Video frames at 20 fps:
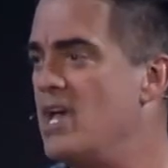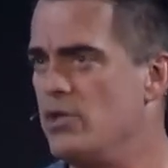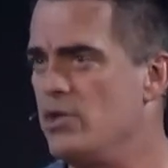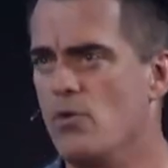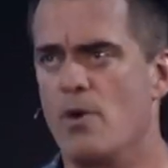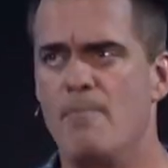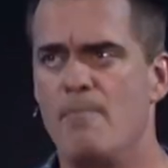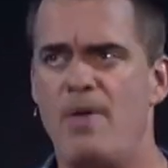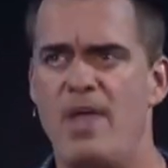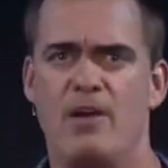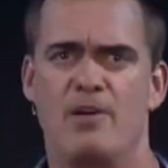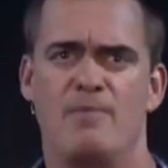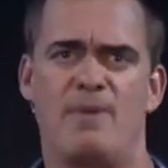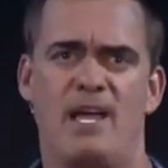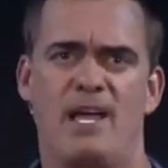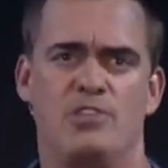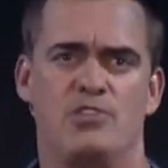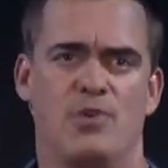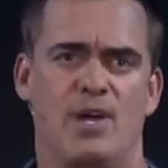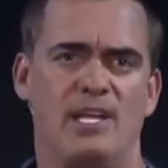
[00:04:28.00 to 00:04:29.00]
You're impaired
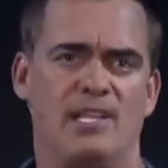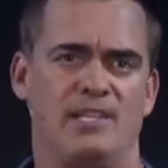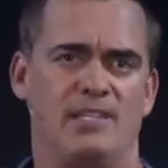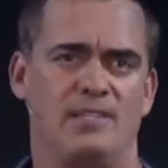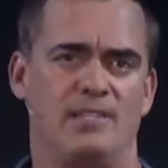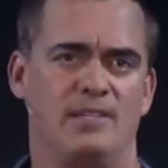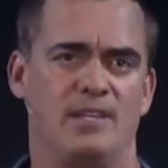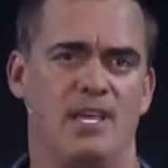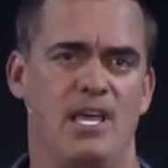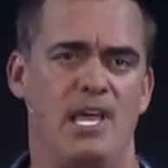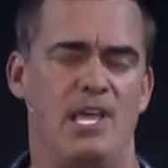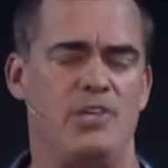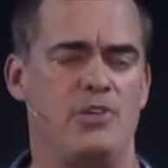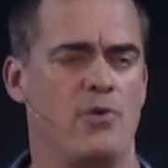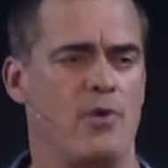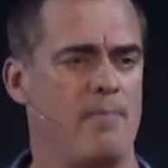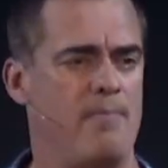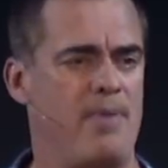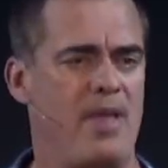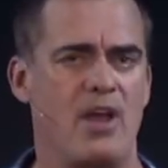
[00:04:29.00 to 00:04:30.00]
by adrenaline,
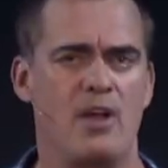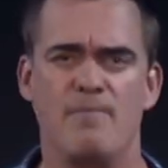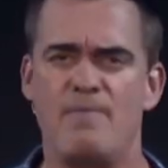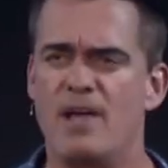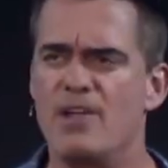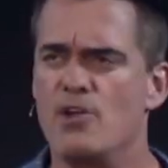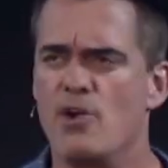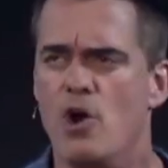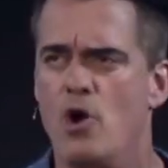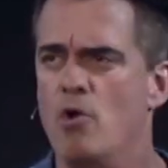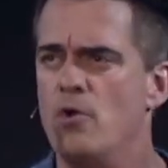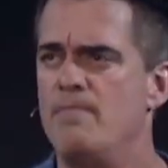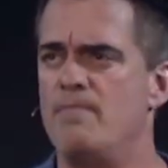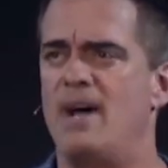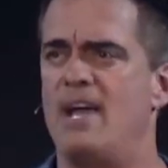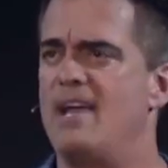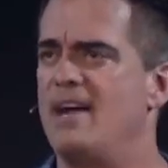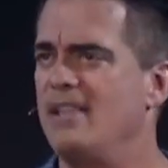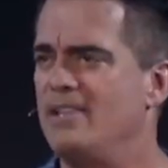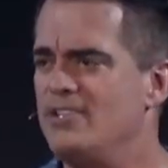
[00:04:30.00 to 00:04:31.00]
you're impaired by your own
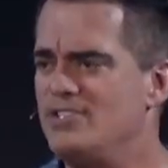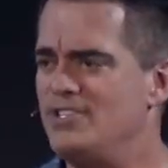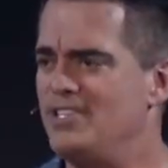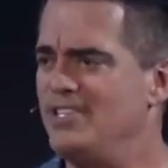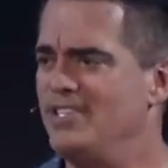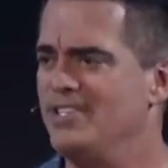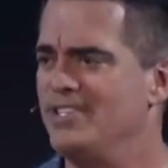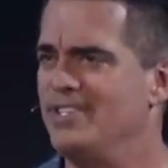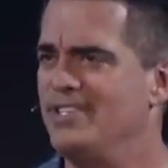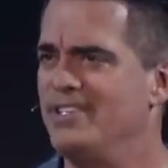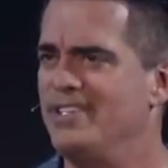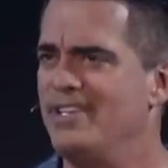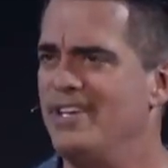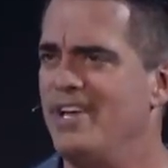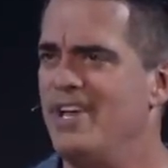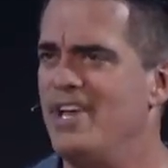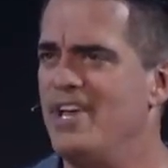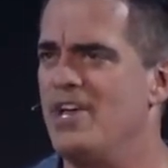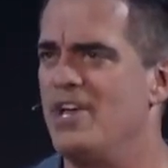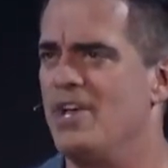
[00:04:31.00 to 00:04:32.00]
biology.
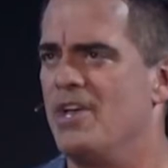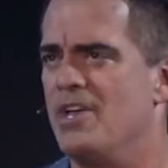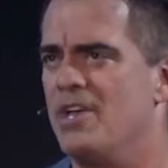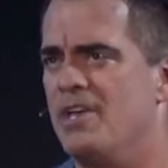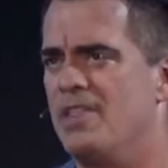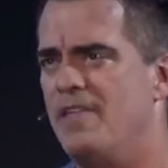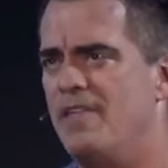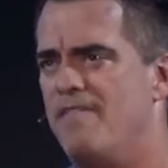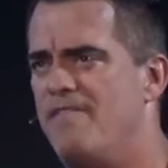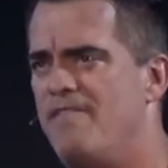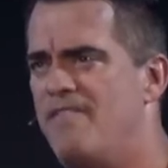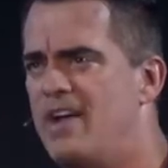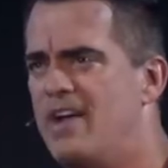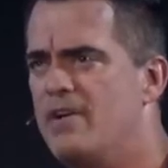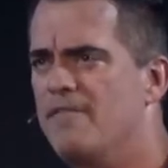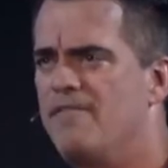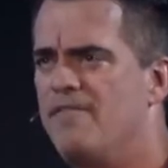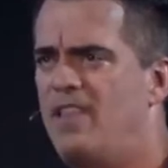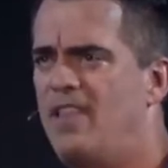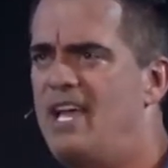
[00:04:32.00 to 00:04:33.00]
The fight
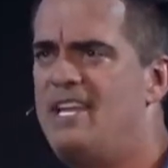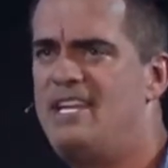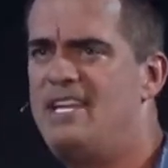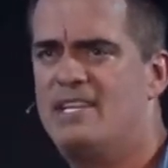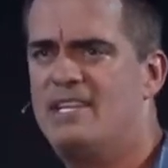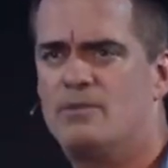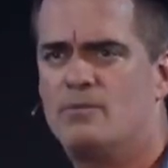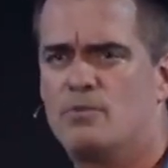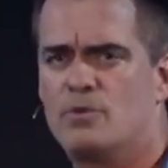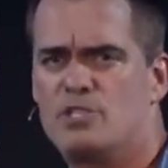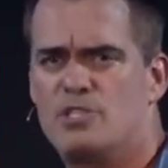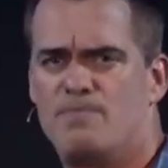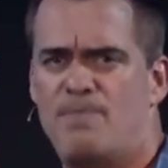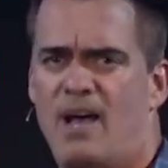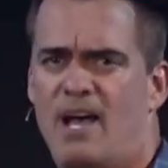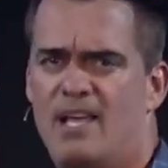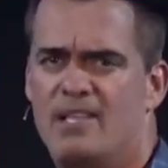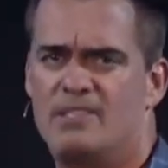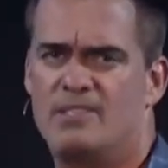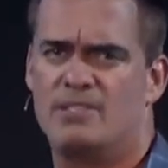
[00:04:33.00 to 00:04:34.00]
or flight
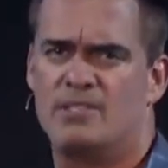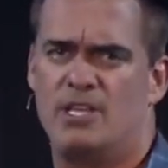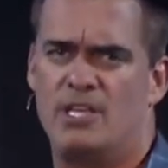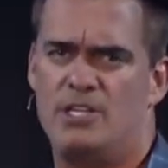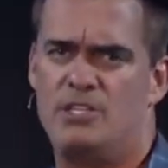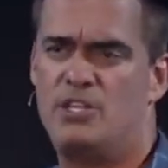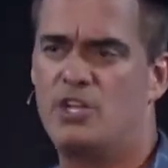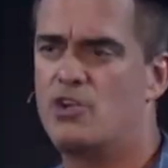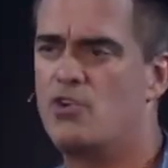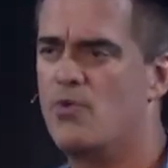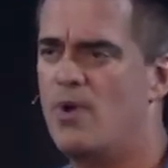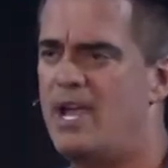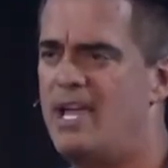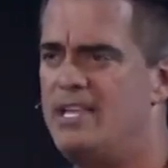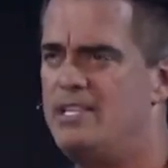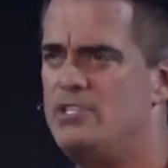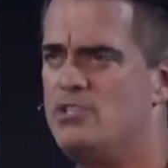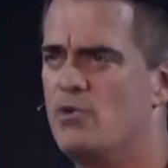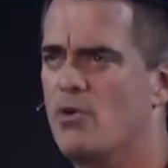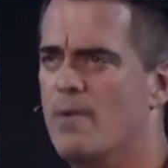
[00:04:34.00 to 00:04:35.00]
response
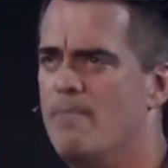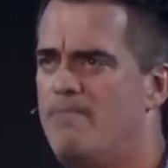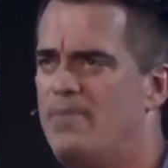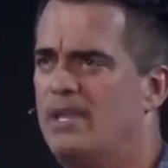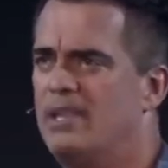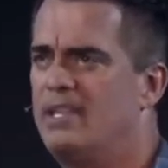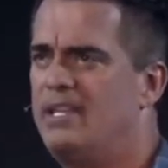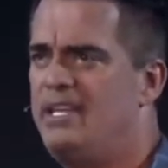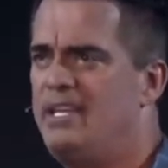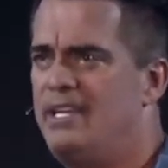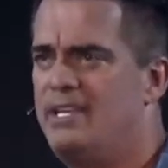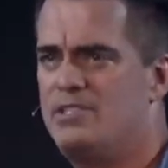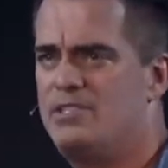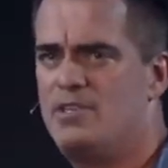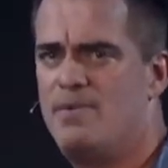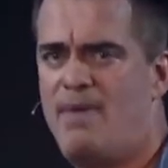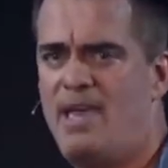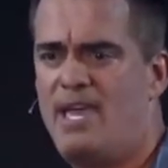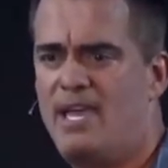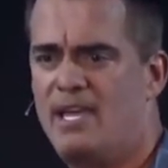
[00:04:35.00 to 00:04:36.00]
degrades your ability
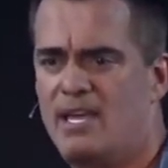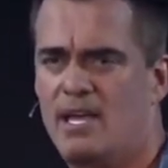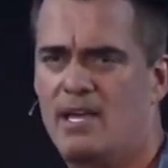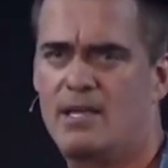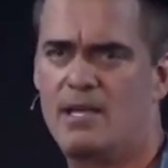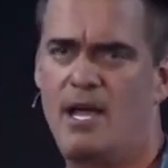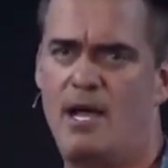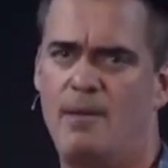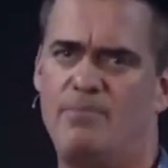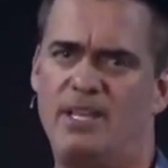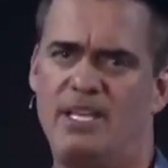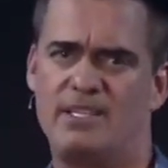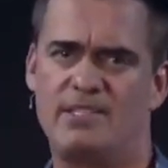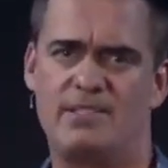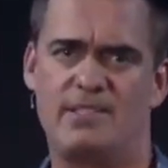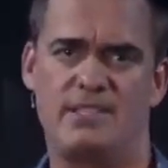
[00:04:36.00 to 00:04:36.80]
to make complex